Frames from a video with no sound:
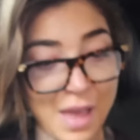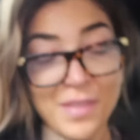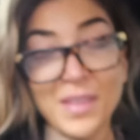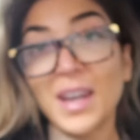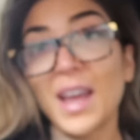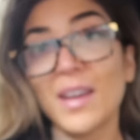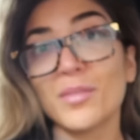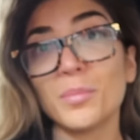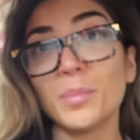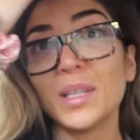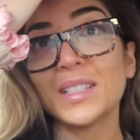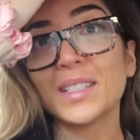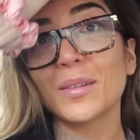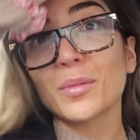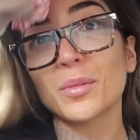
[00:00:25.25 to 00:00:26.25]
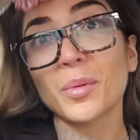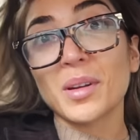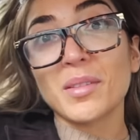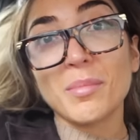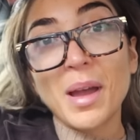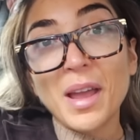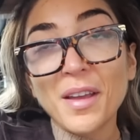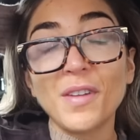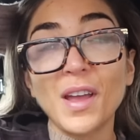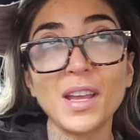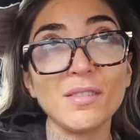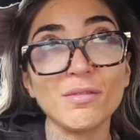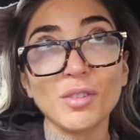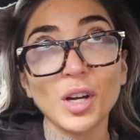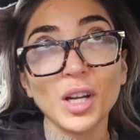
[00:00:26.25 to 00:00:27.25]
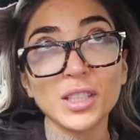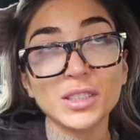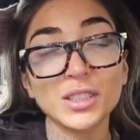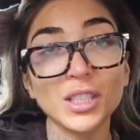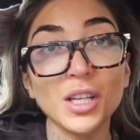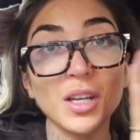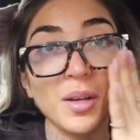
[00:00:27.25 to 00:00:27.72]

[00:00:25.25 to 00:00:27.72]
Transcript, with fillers: And then I have a meeting with one of my favorite